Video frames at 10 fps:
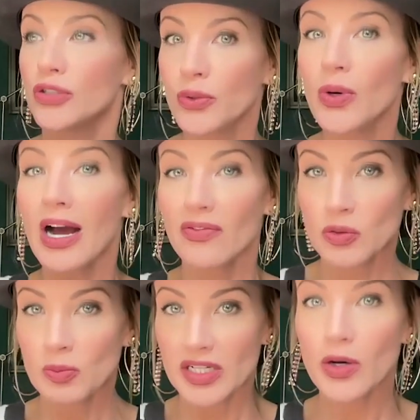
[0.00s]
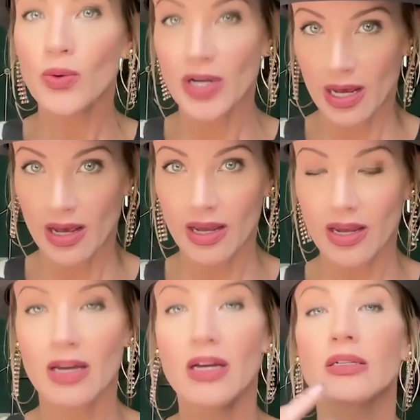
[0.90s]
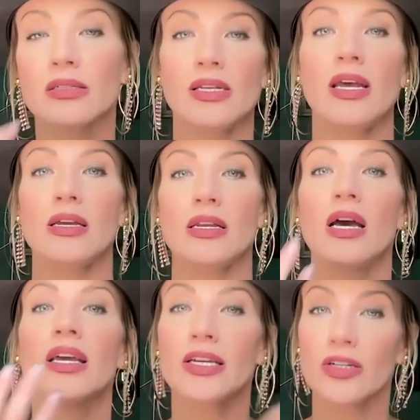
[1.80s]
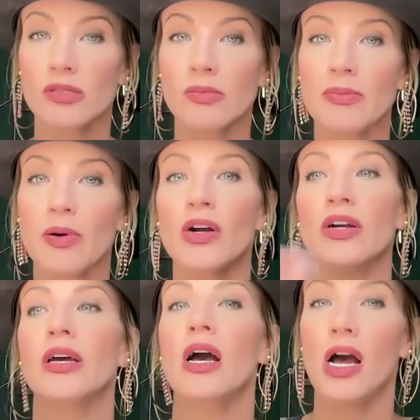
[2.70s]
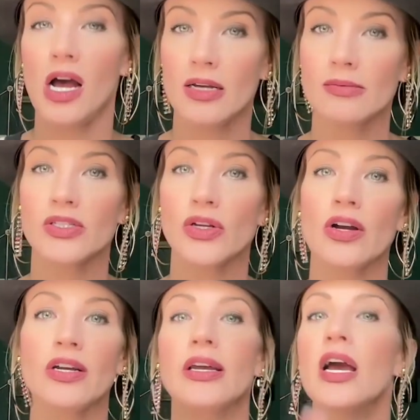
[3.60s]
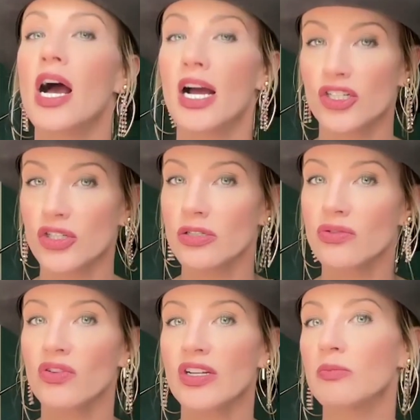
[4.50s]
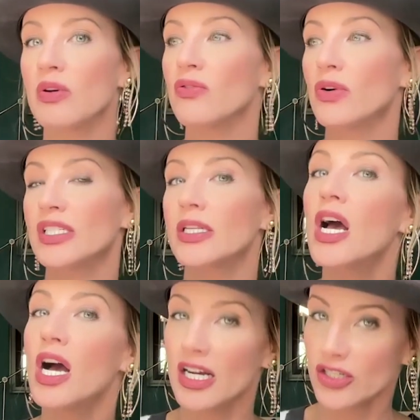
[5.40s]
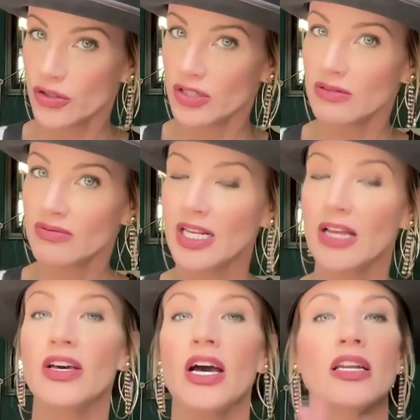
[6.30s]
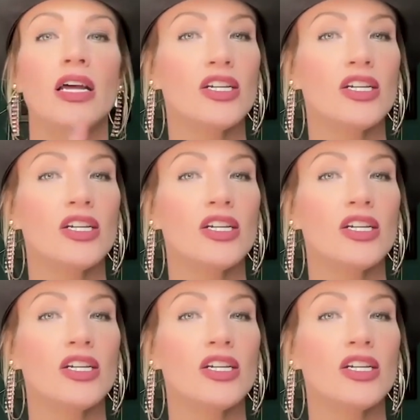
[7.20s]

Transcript: You have to be okay saying, here's my part. I'm sorry. I shouldn't have raised my voice. I shouldn't have said that.